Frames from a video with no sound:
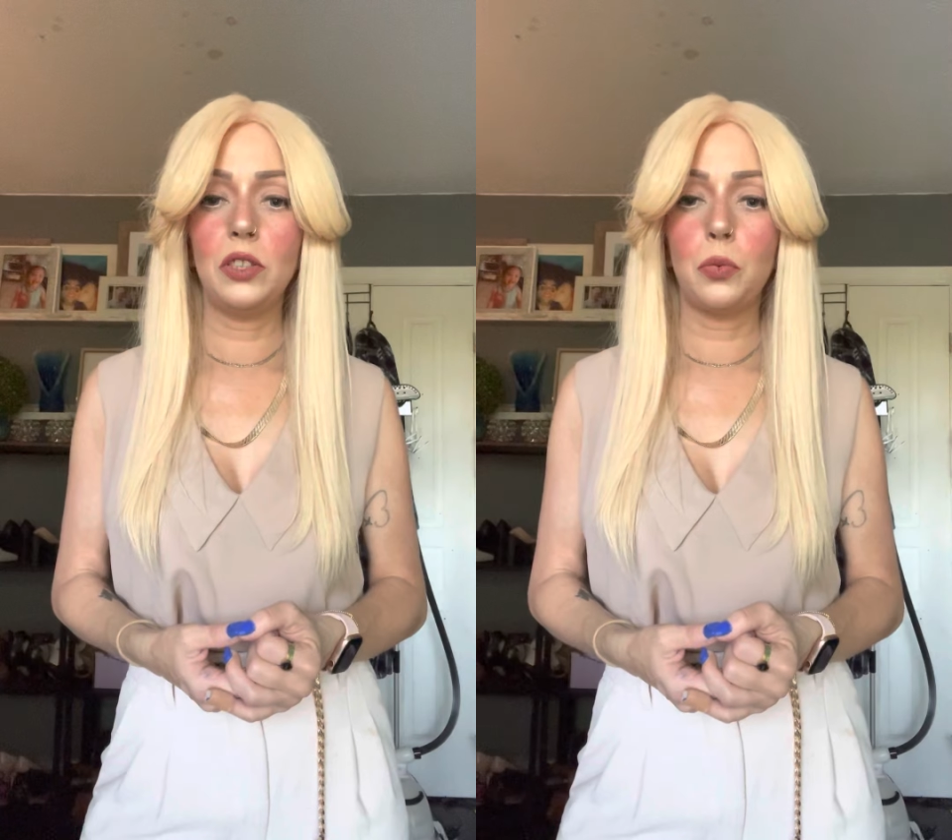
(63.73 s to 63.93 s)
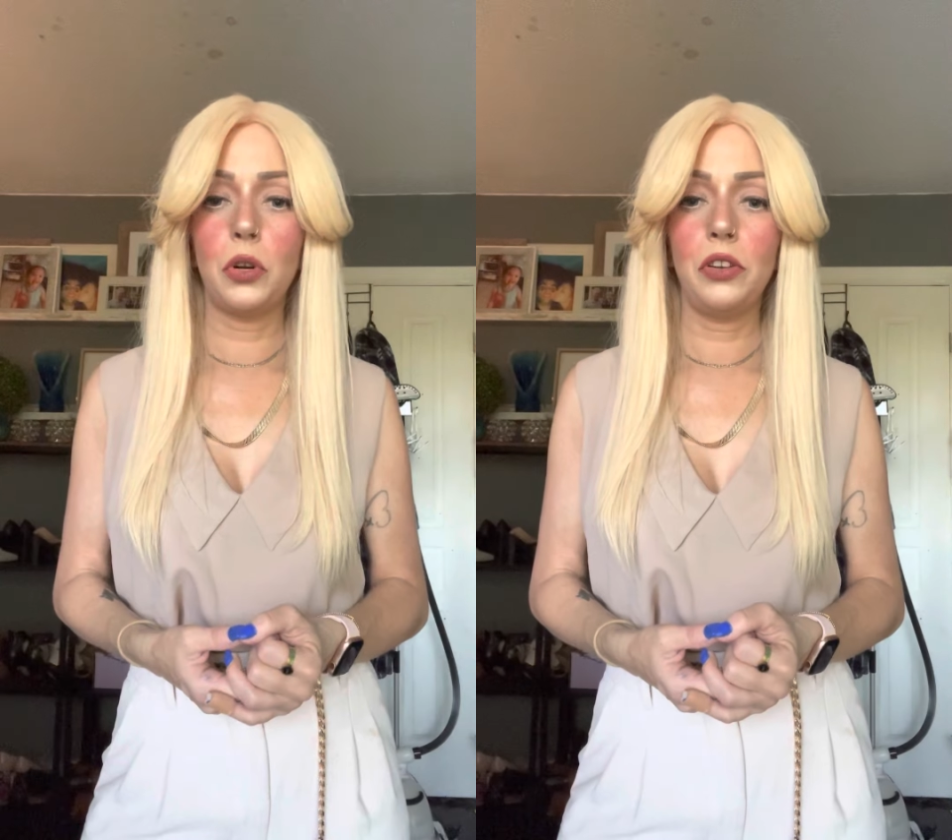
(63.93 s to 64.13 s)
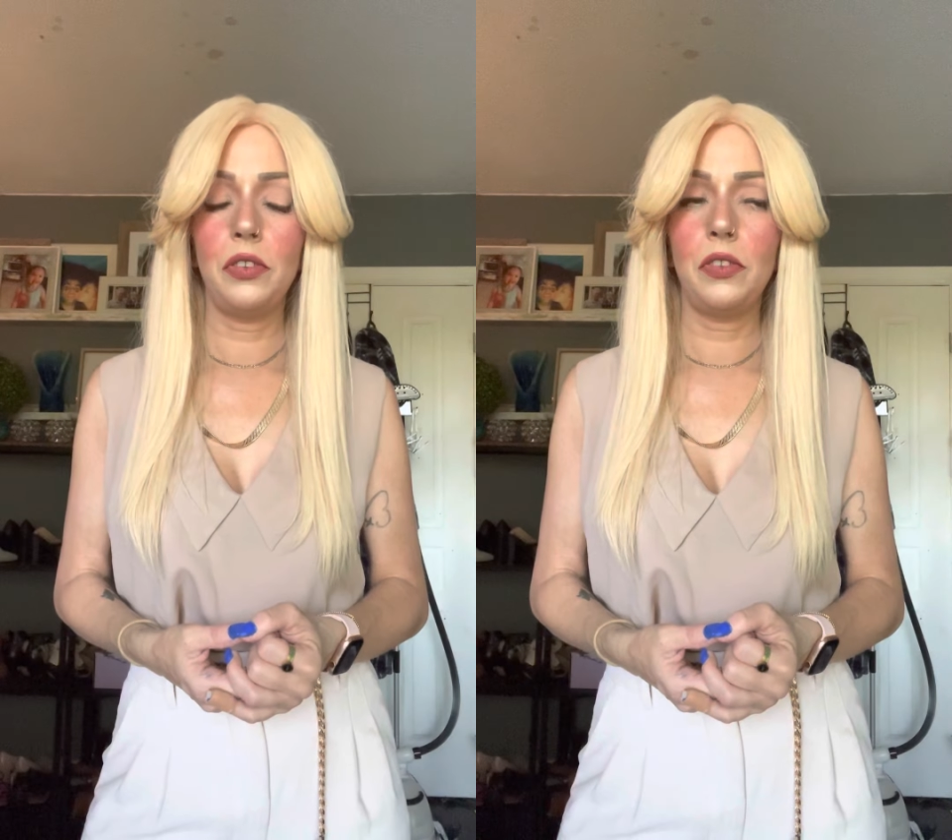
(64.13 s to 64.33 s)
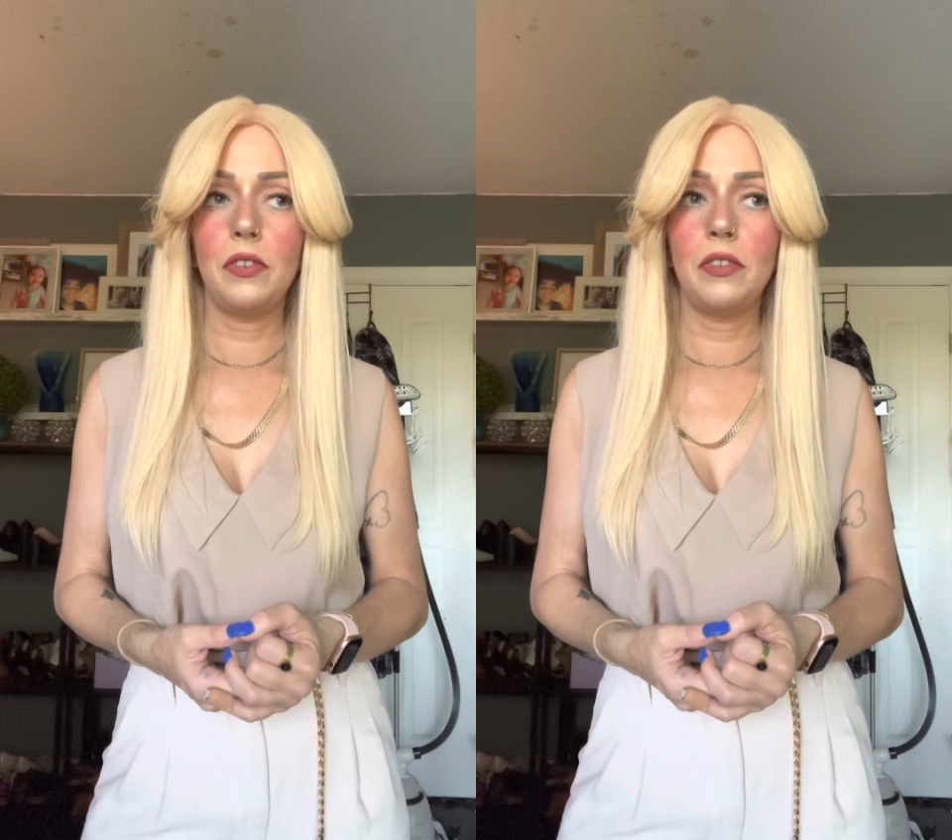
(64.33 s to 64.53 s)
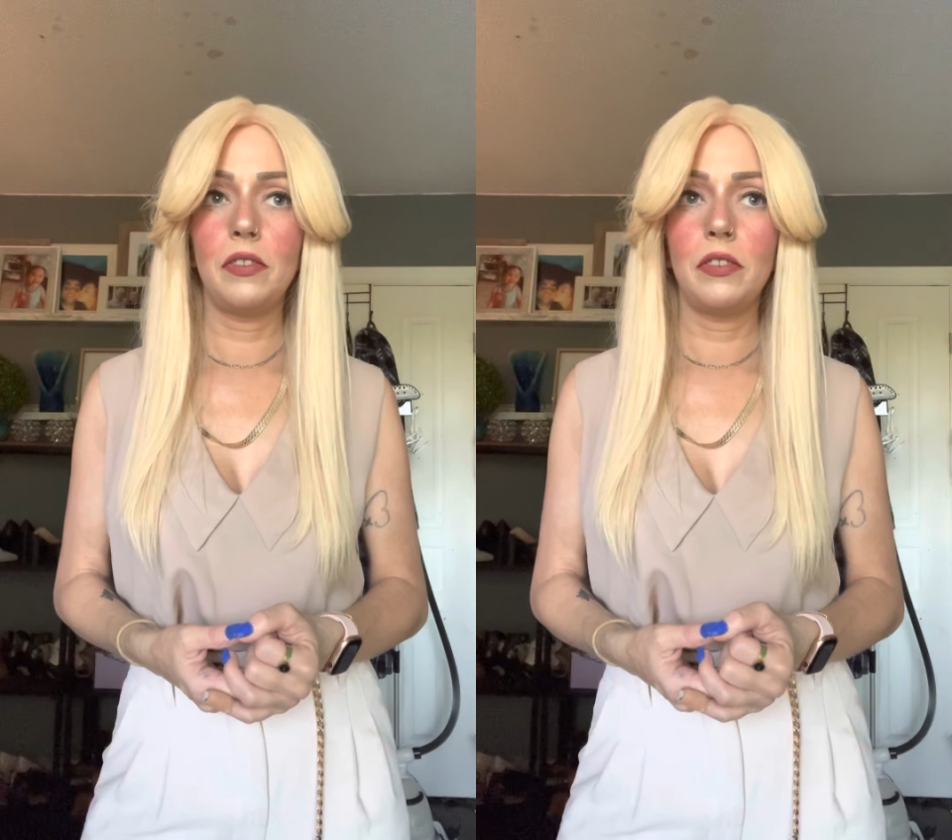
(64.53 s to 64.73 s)
worth
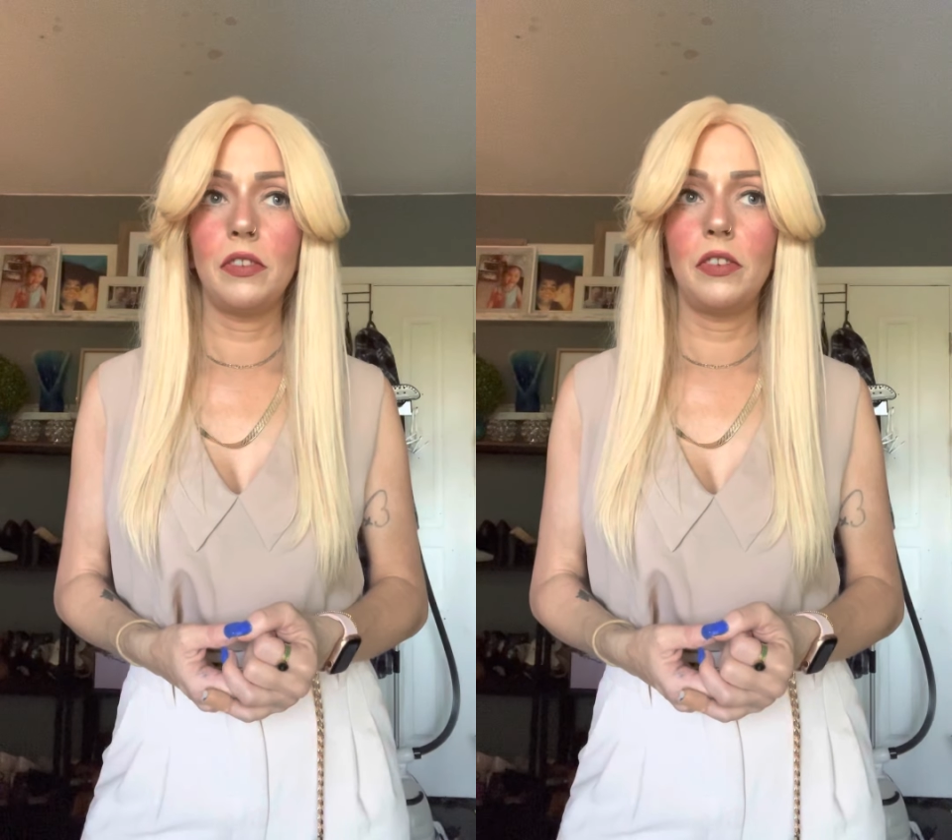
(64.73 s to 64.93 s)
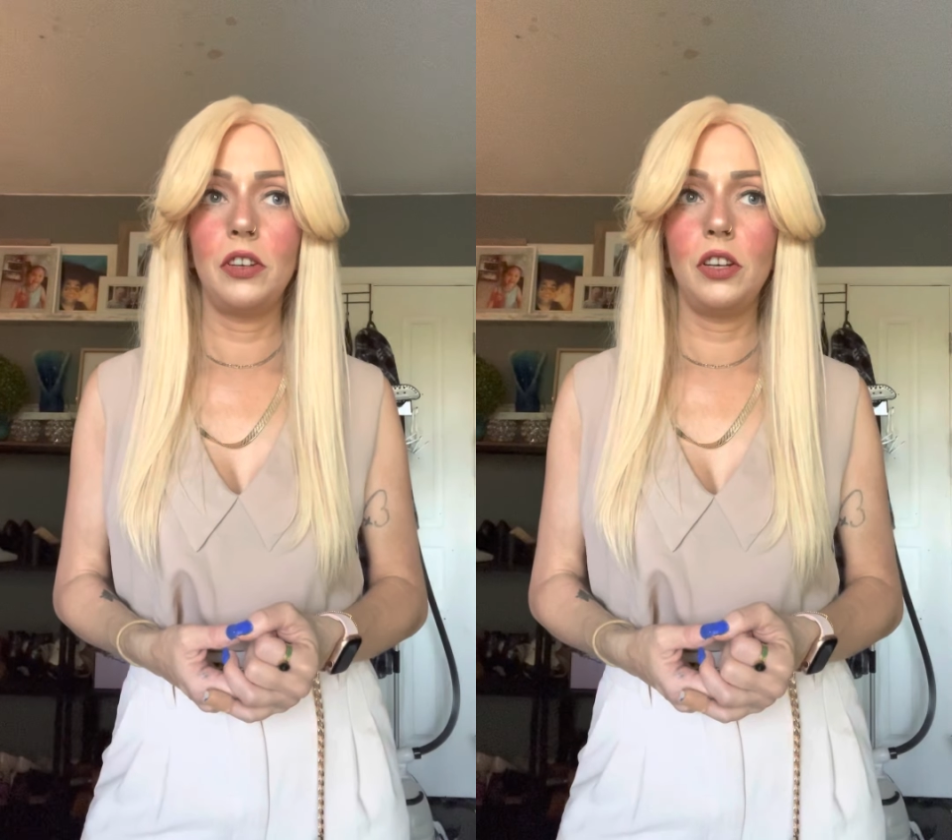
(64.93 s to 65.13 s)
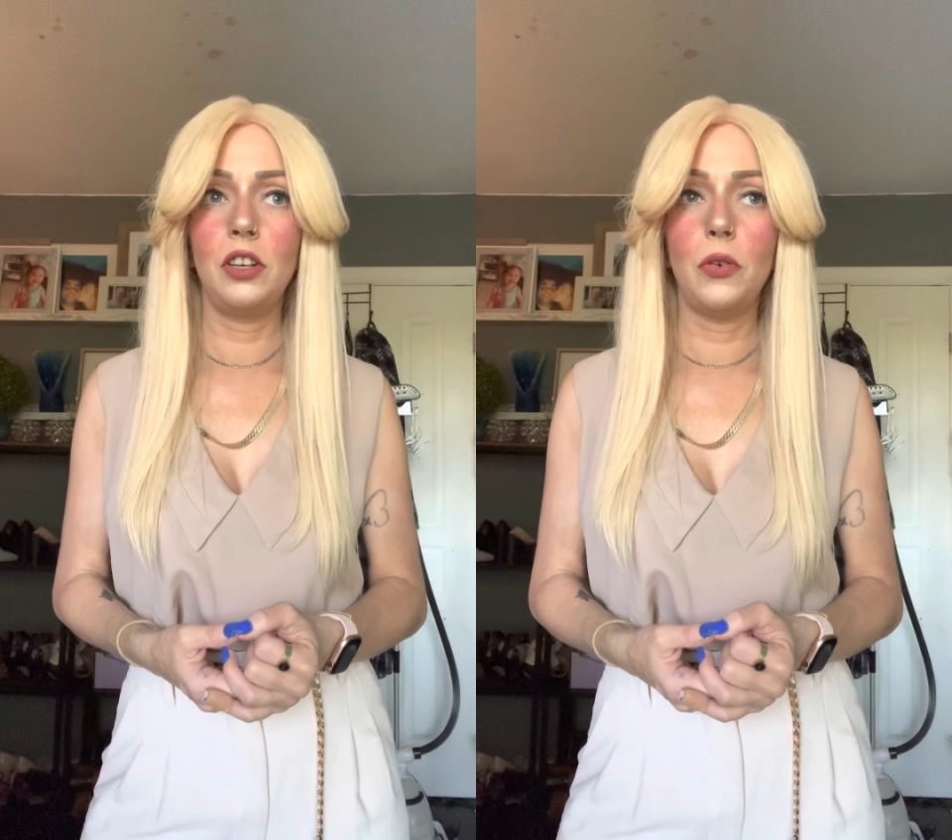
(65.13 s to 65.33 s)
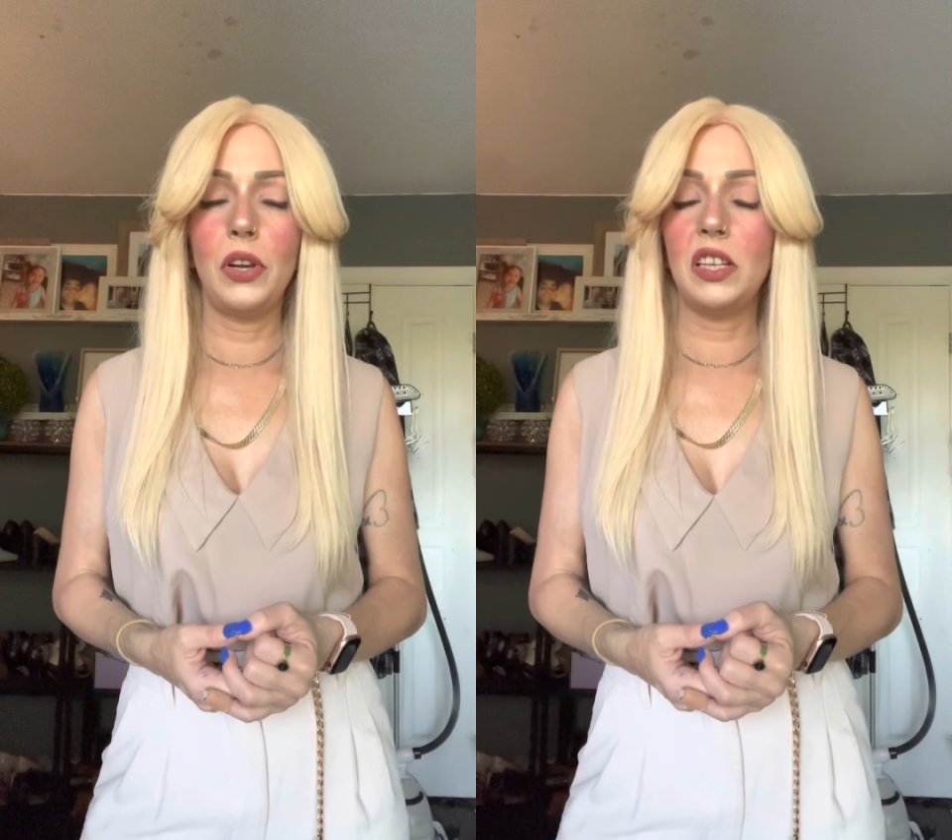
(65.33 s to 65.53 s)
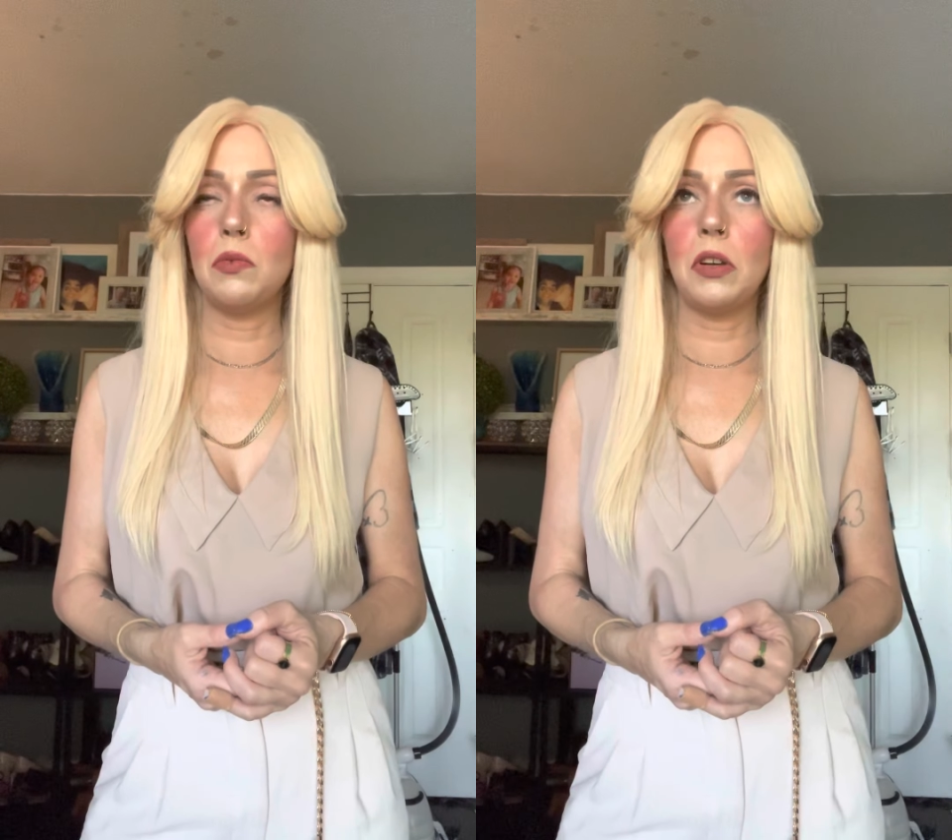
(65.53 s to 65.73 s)

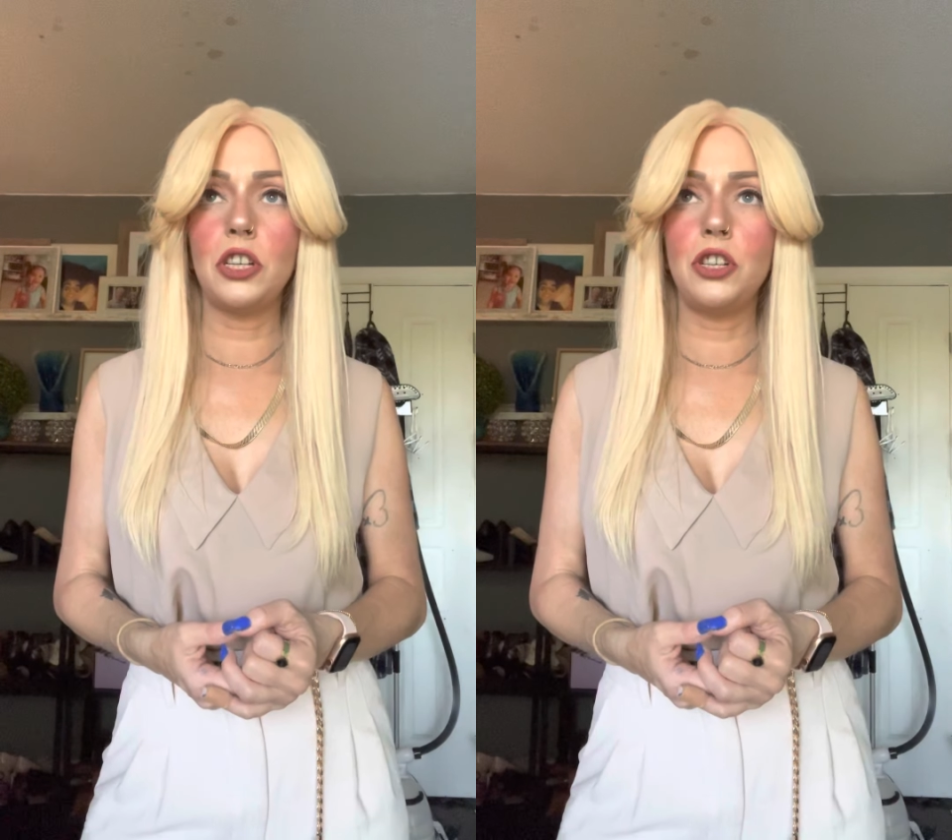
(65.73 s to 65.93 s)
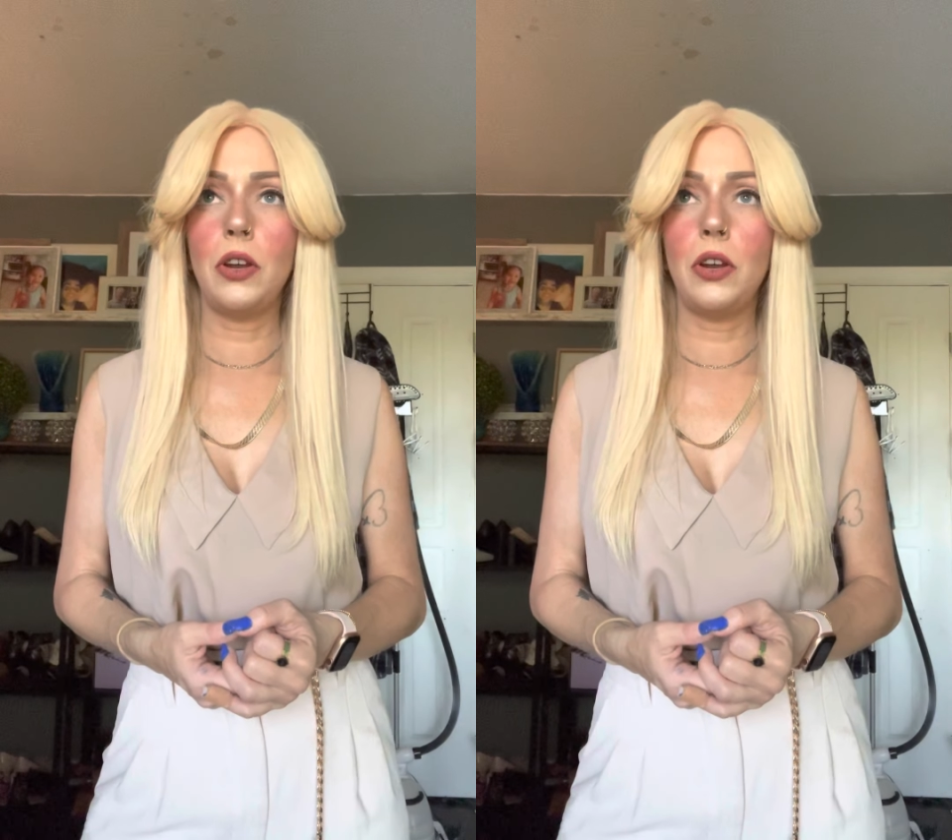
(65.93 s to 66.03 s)
knowing as much as